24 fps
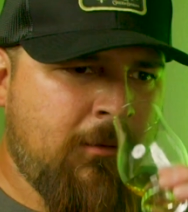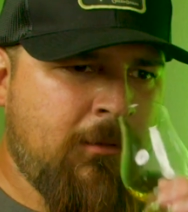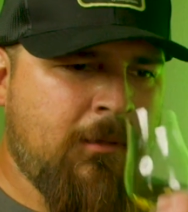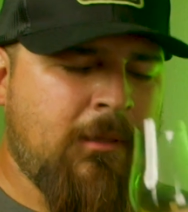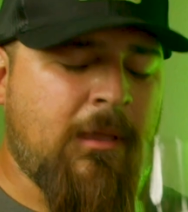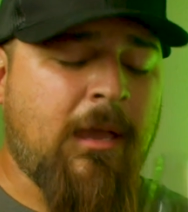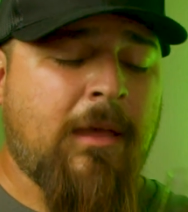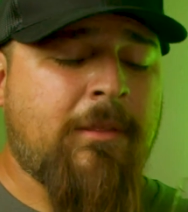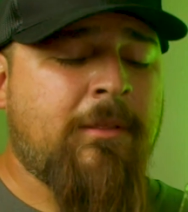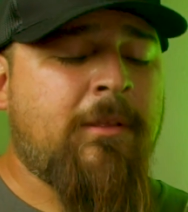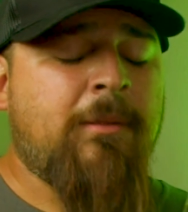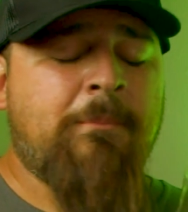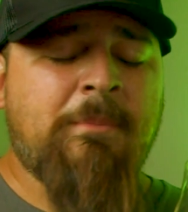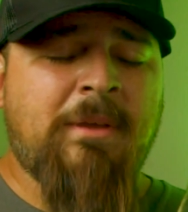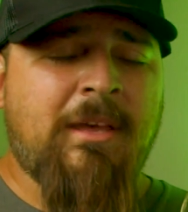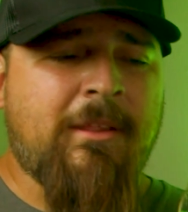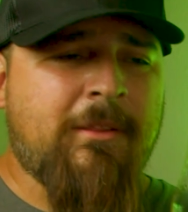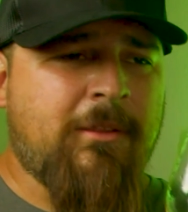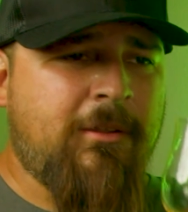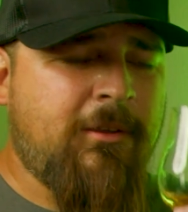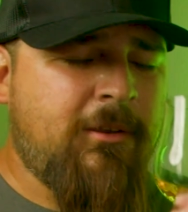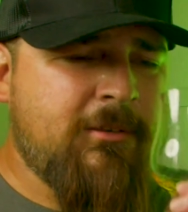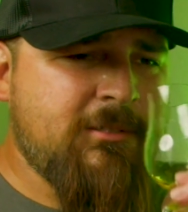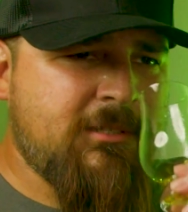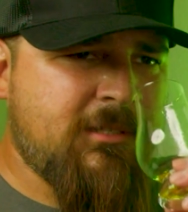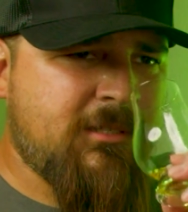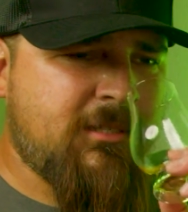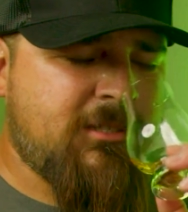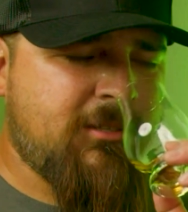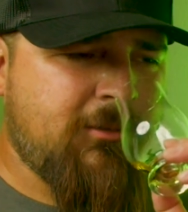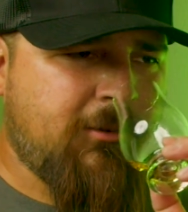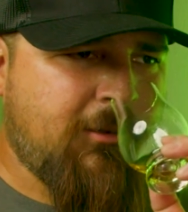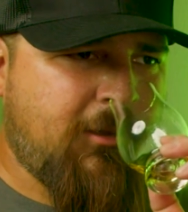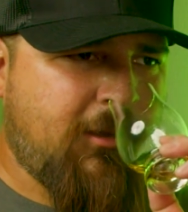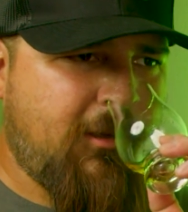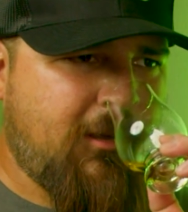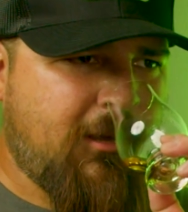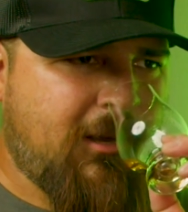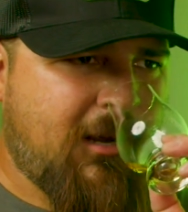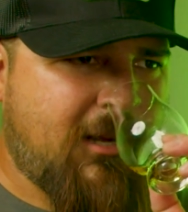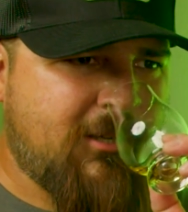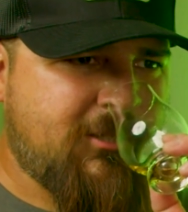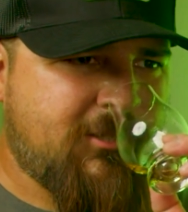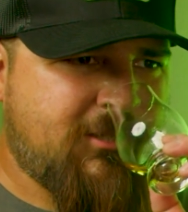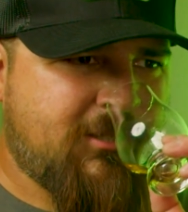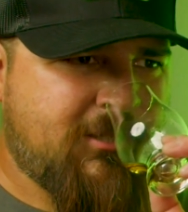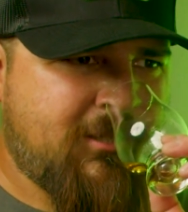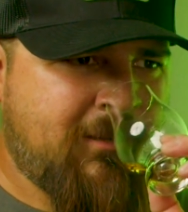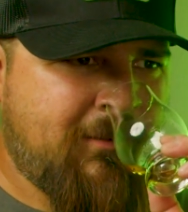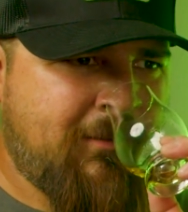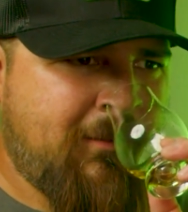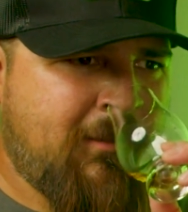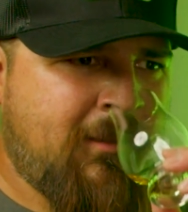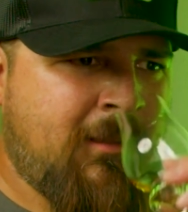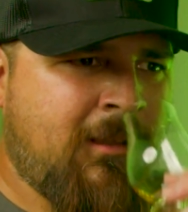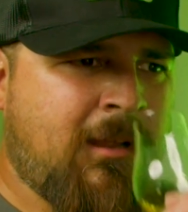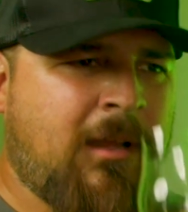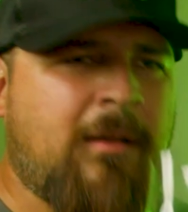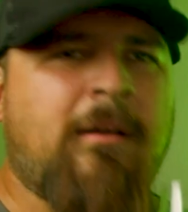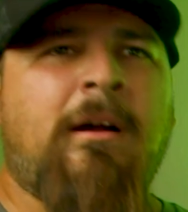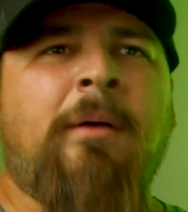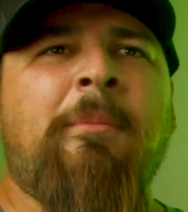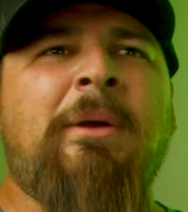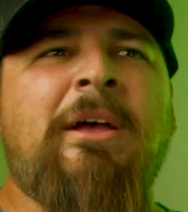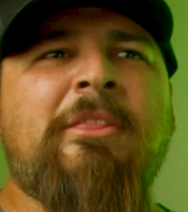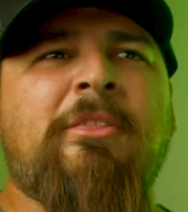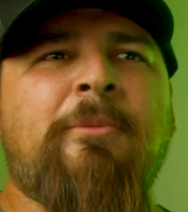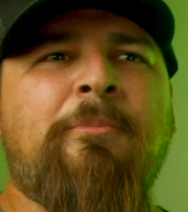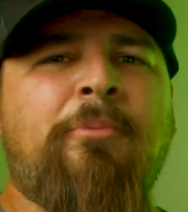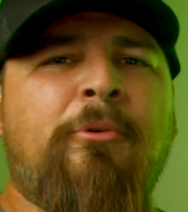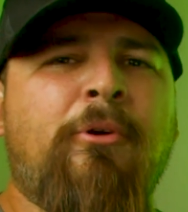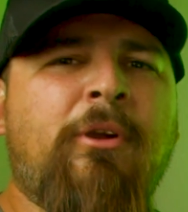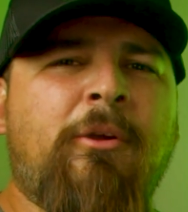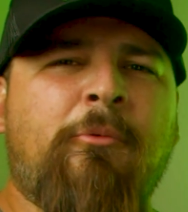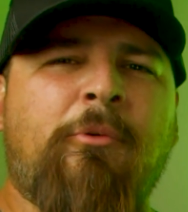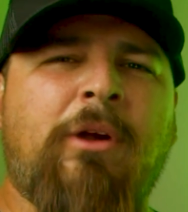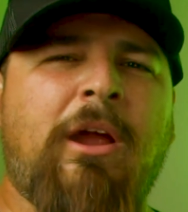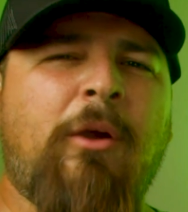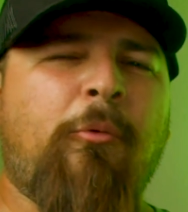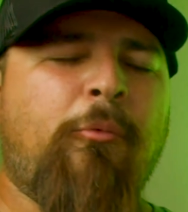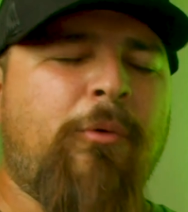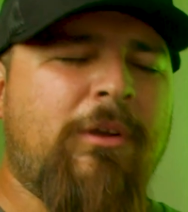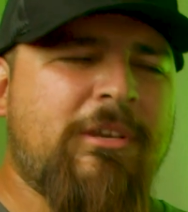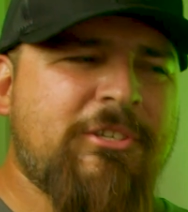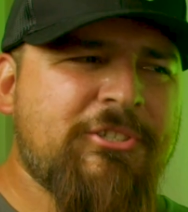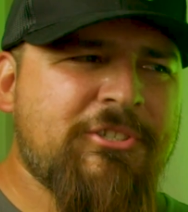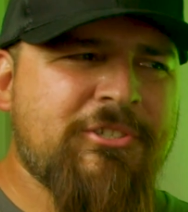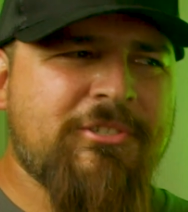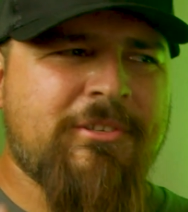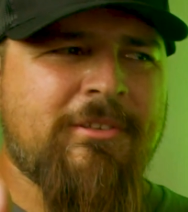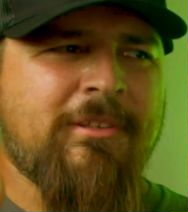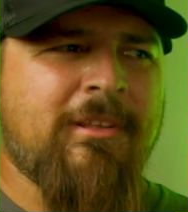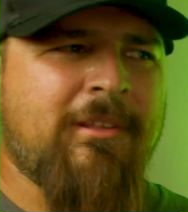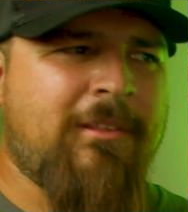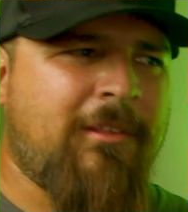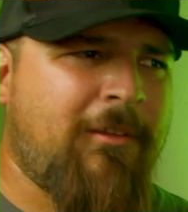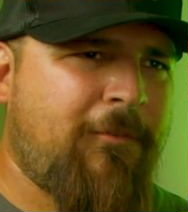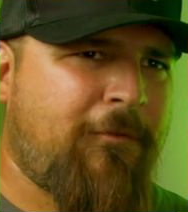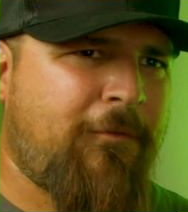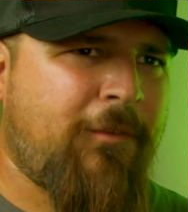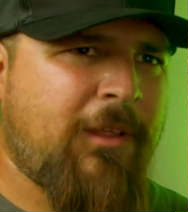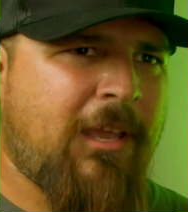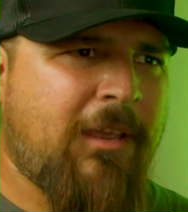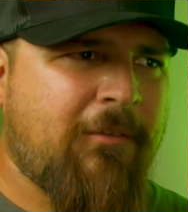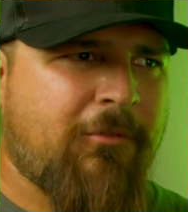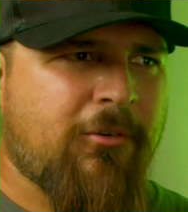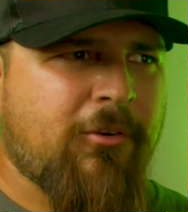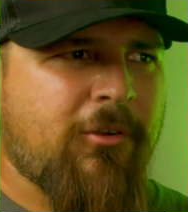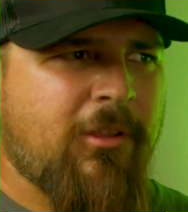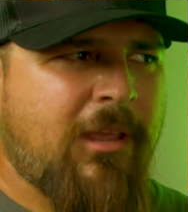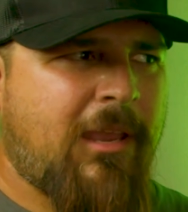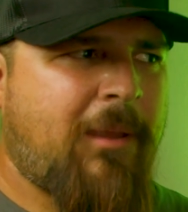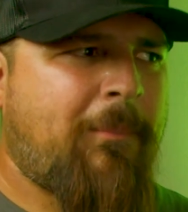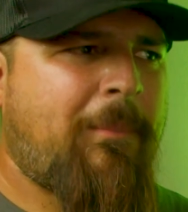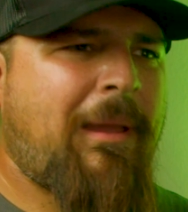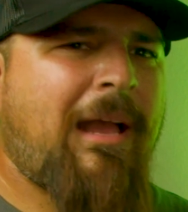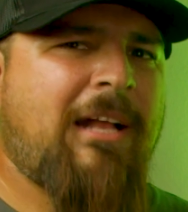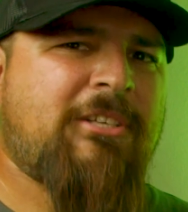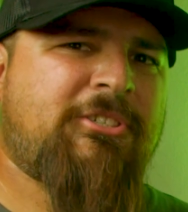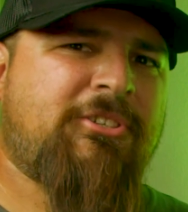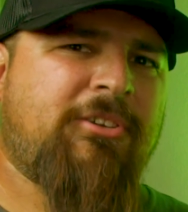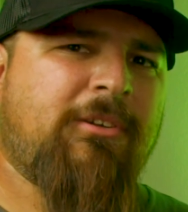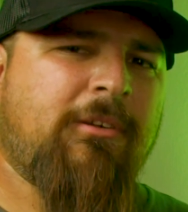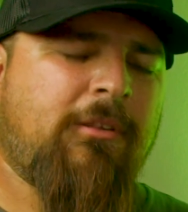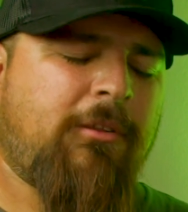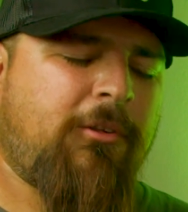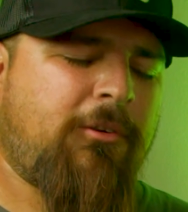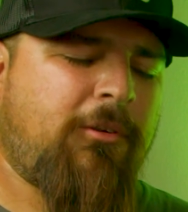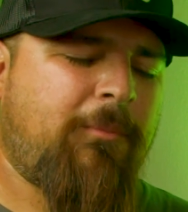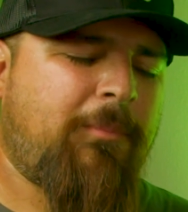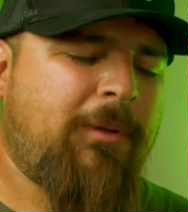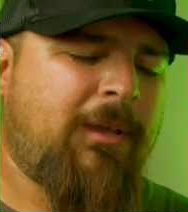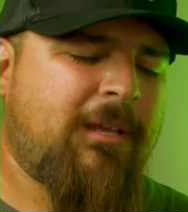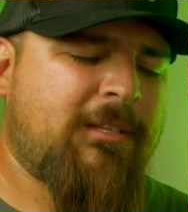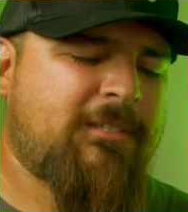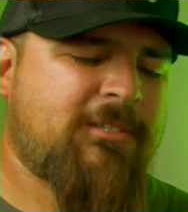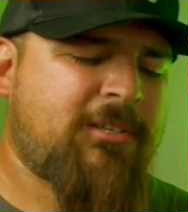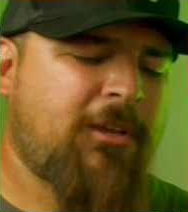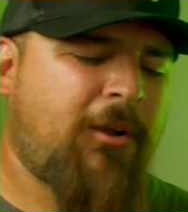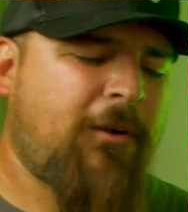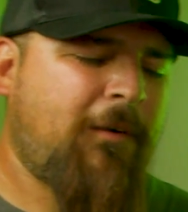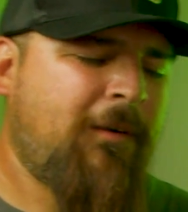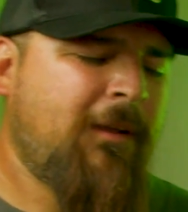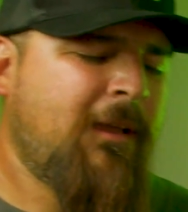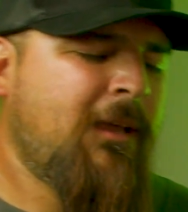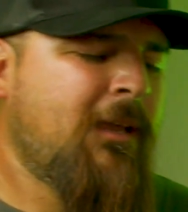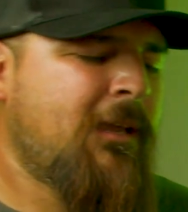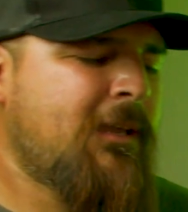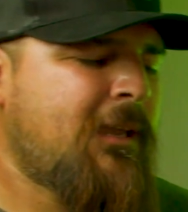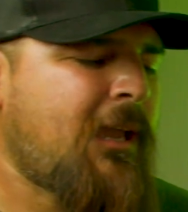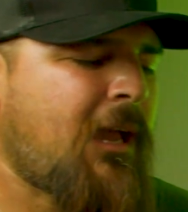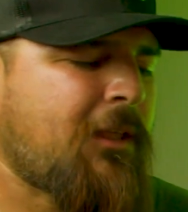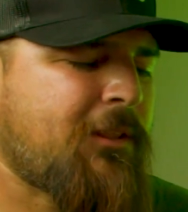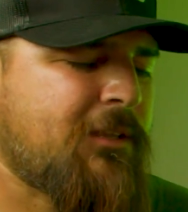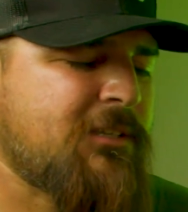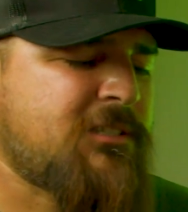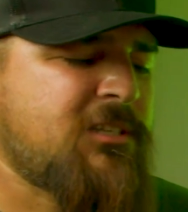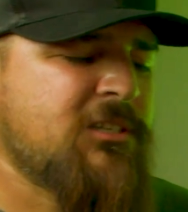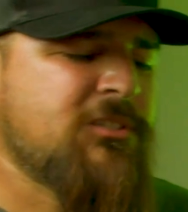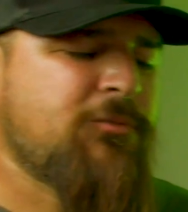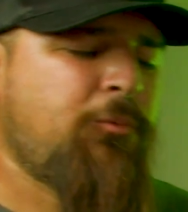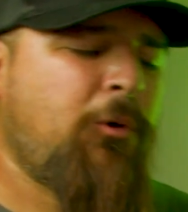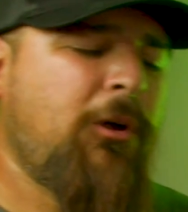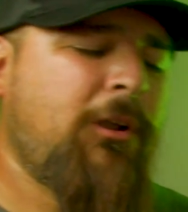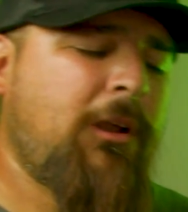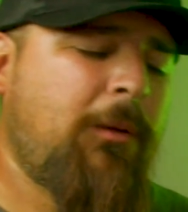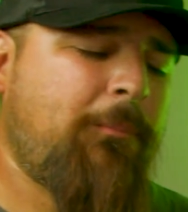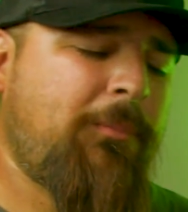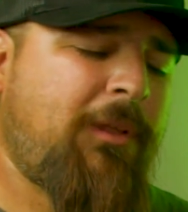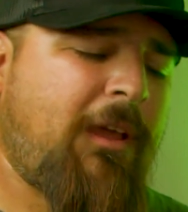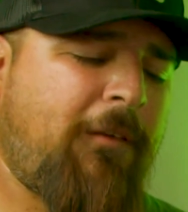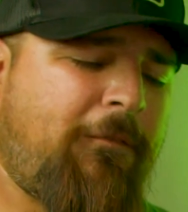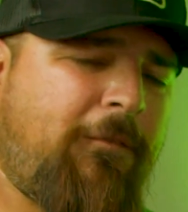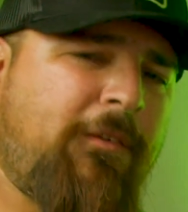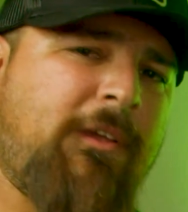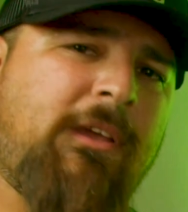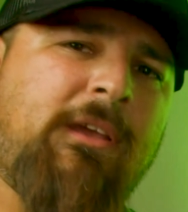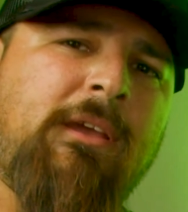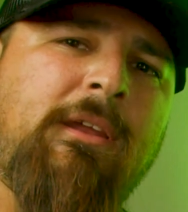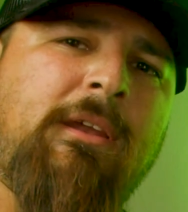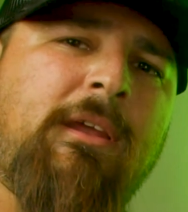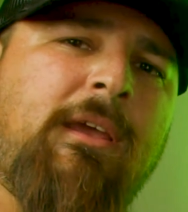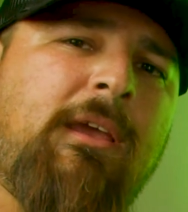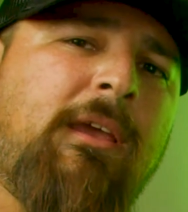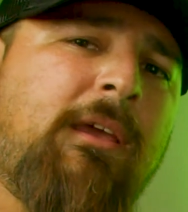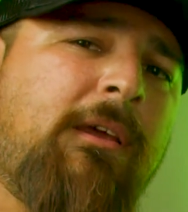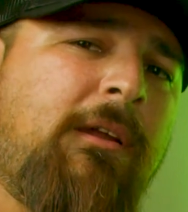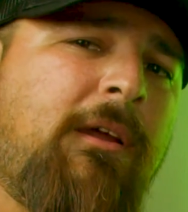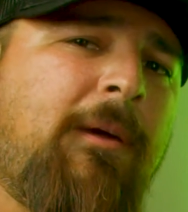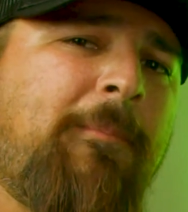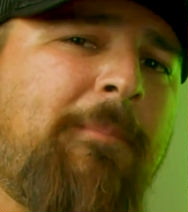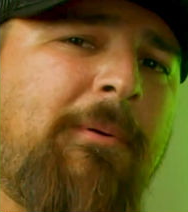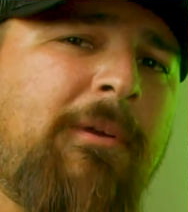Yeah, man, the nose is still good. I'm at the point where I wish the flavor like matched it a little bit. So yeah, this is one I'm definitely gonna hit up